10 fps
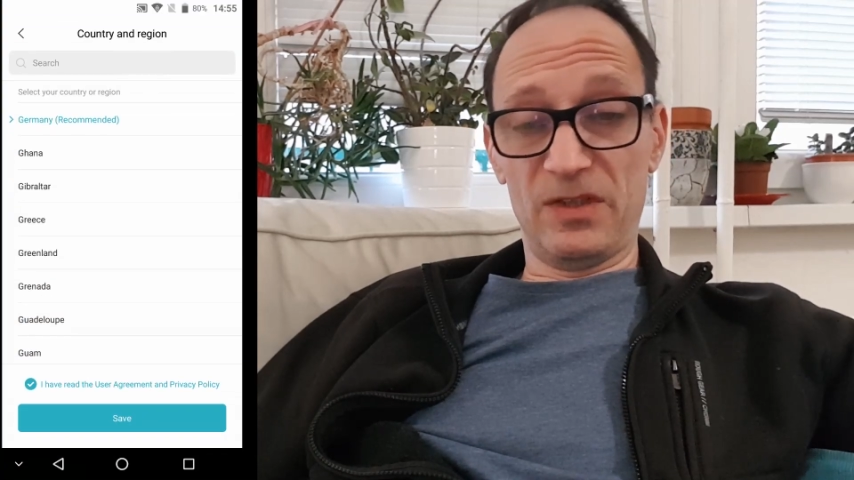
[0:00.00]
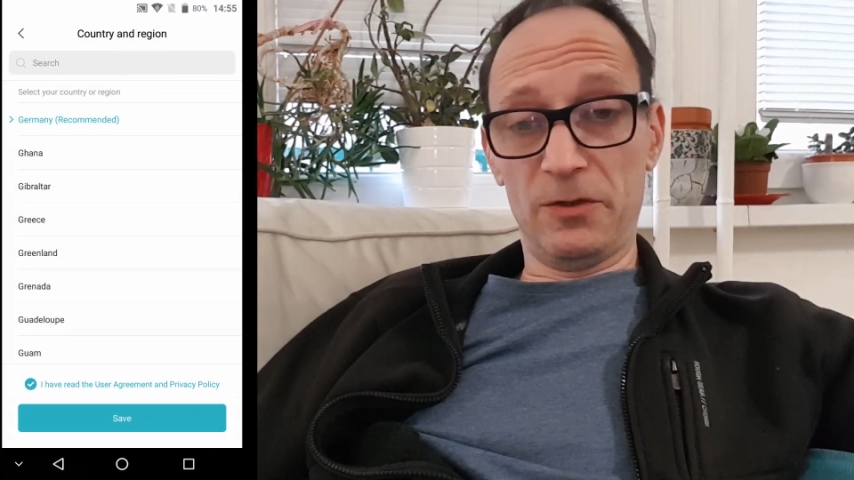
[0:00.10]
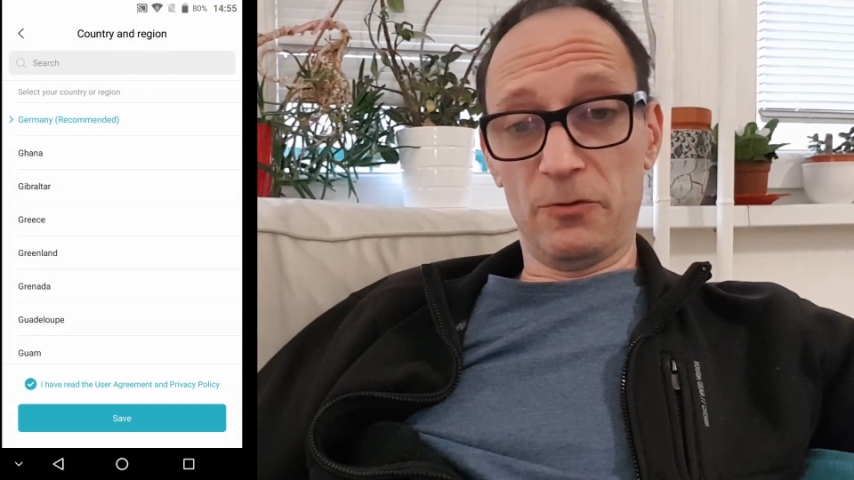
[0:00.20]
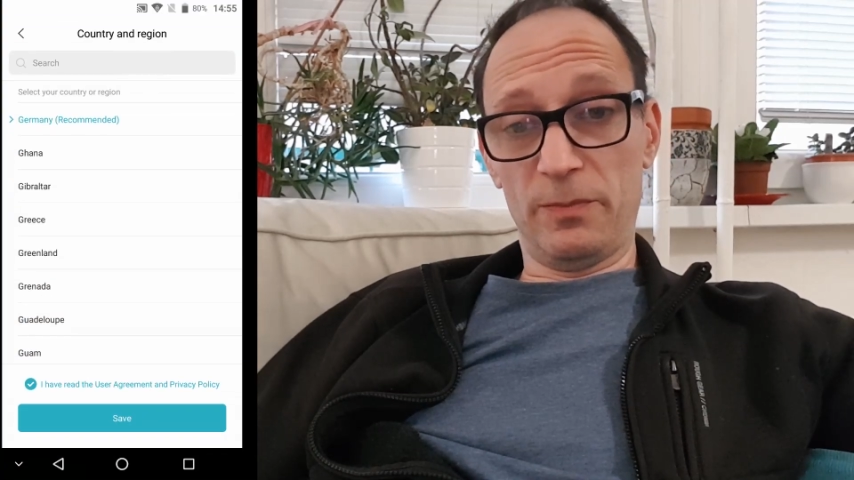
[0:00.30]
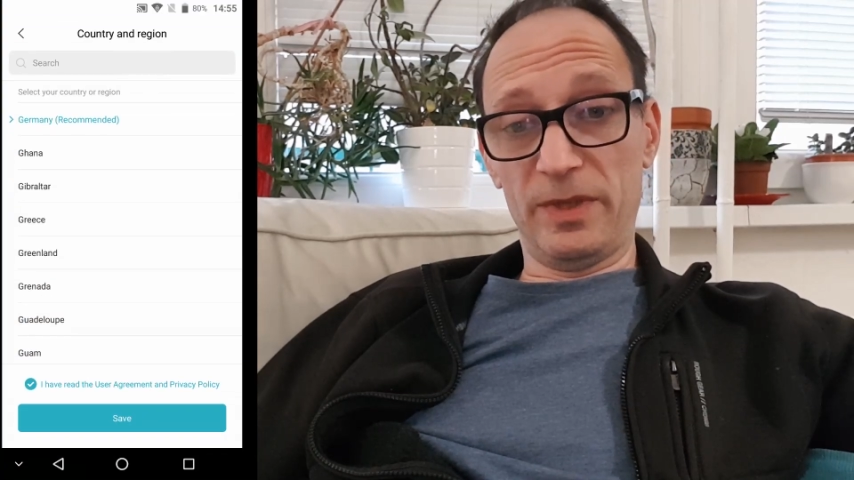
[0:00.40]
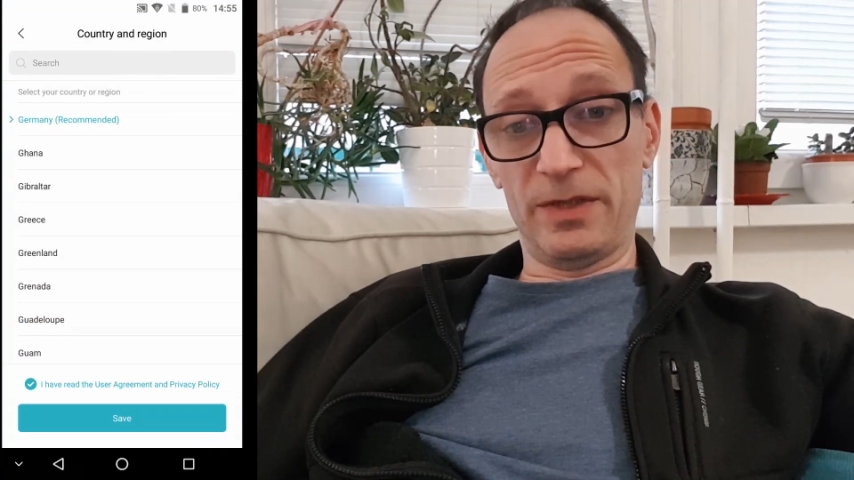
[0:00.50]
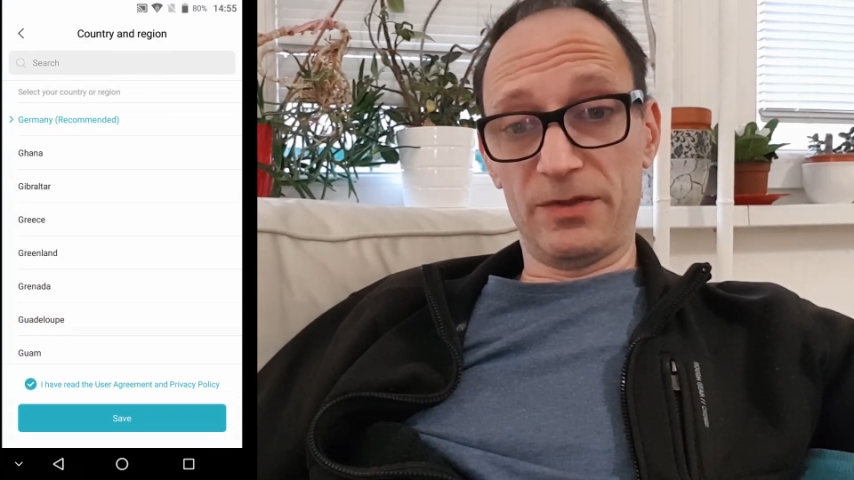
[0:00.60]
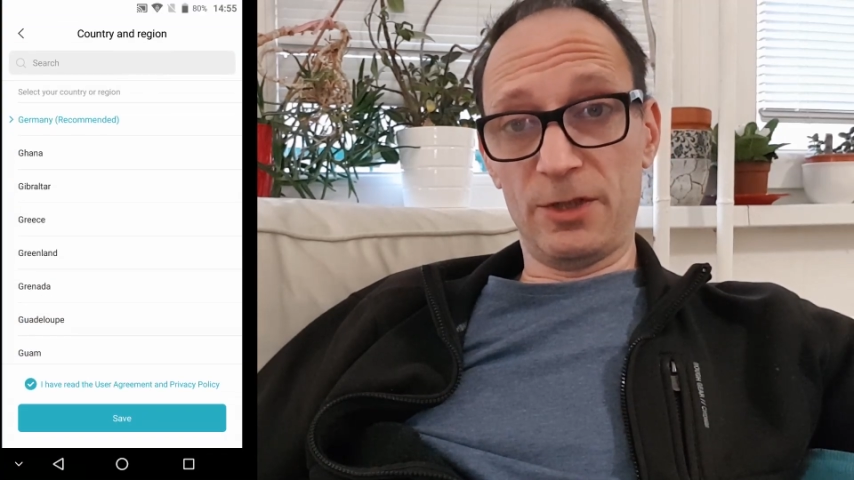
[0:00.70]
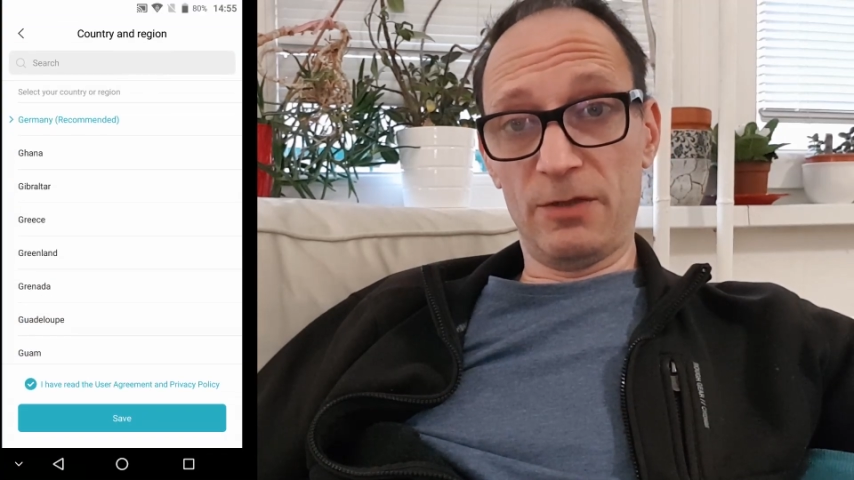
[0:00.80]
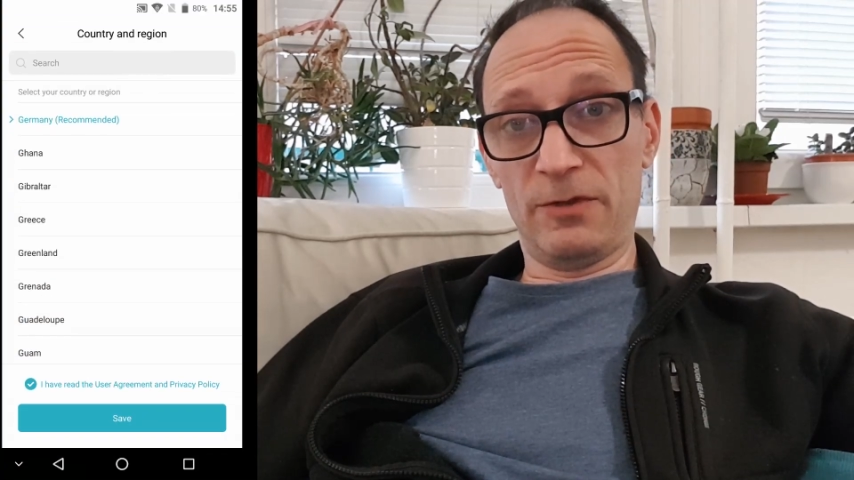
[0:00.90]
European
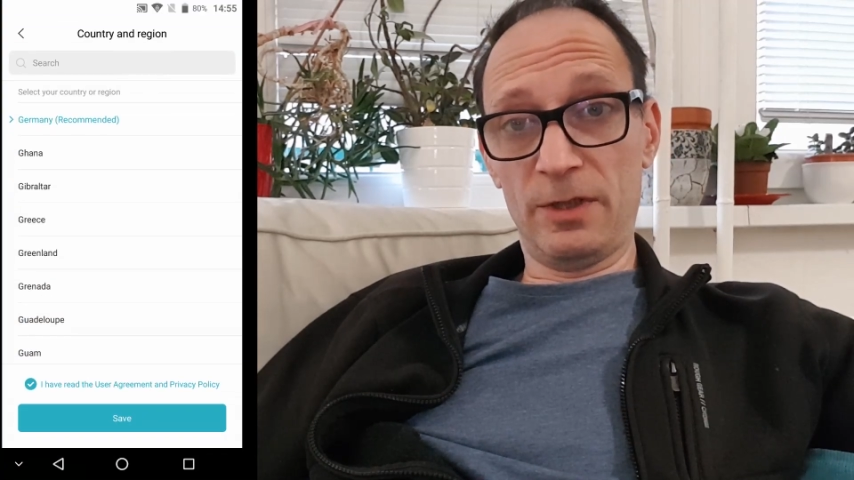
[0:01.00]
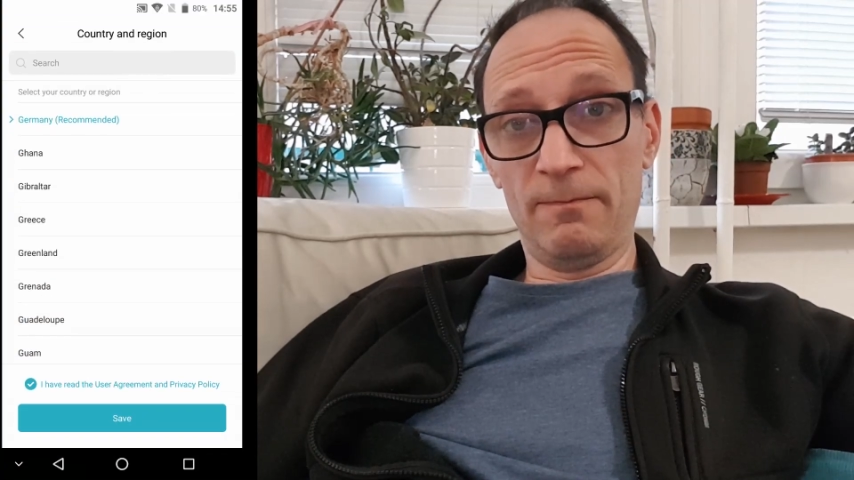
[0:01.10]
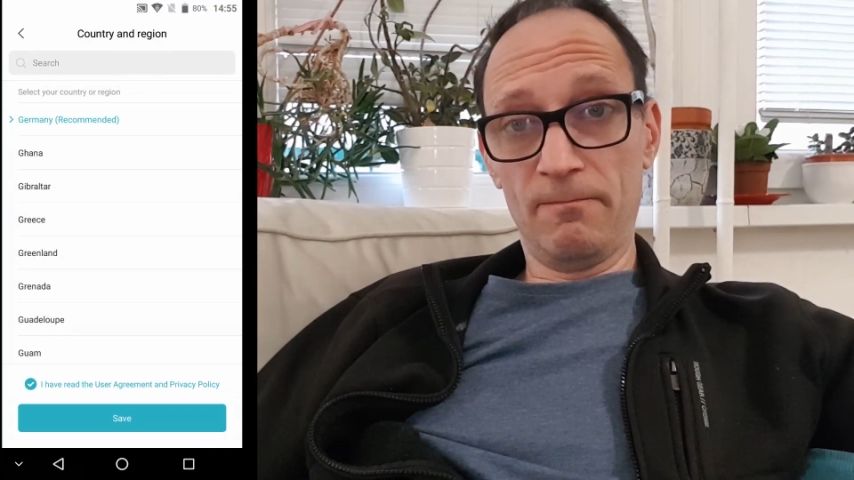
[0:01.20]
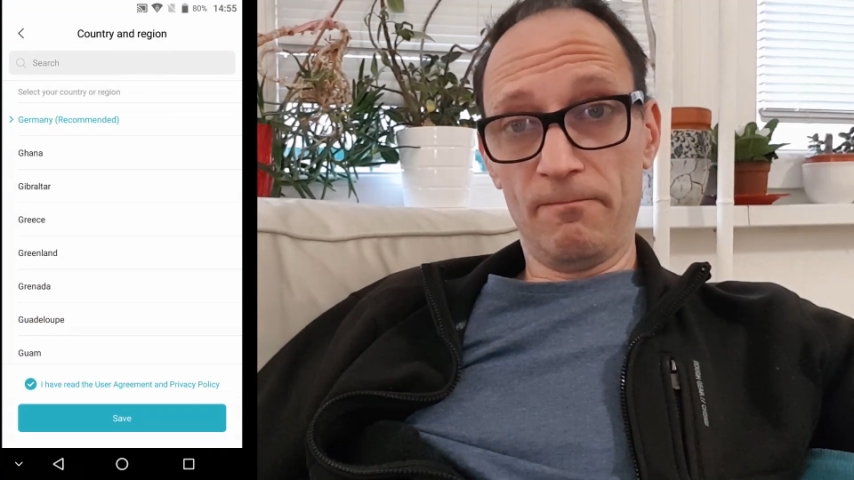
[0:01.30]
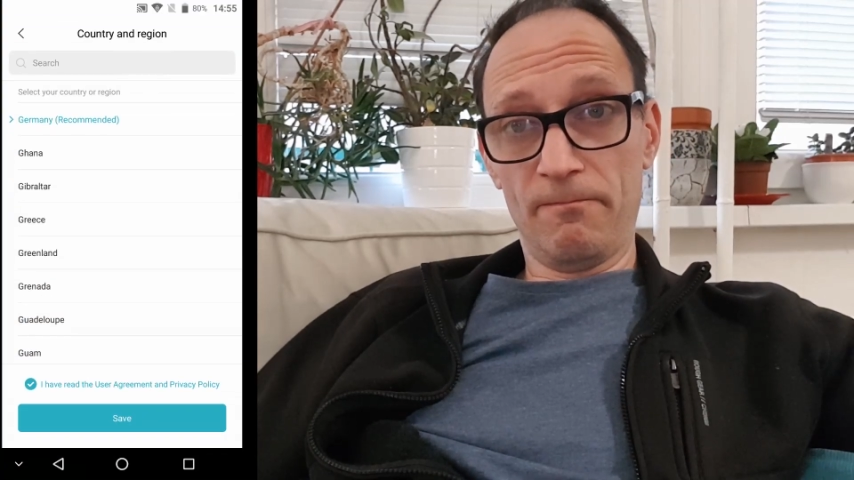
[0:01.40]
server.